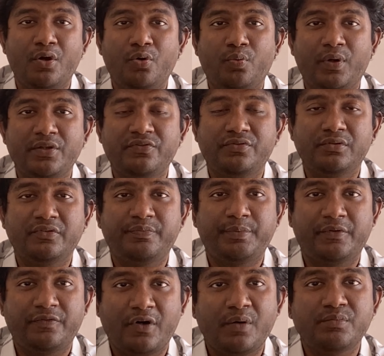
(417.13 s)
Once you have
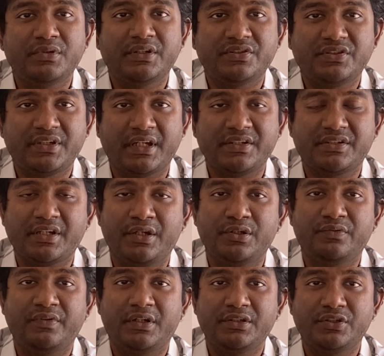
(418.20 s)
performed this test and
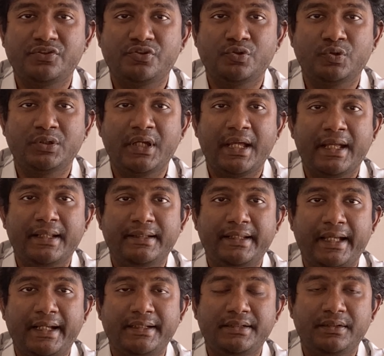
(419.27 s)
you have understood
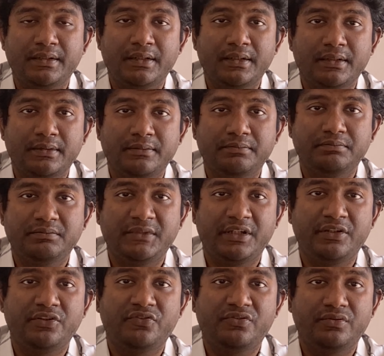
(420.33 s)
that
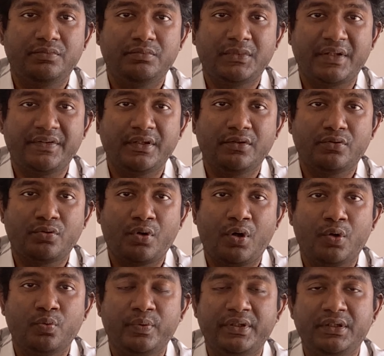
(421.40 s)
there is nothing
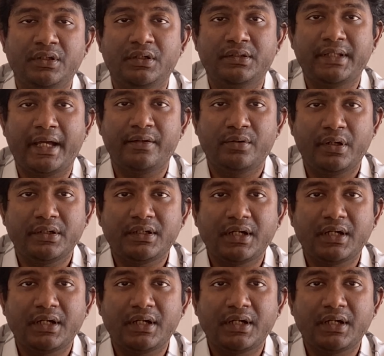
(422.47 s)
wrong with the thyroid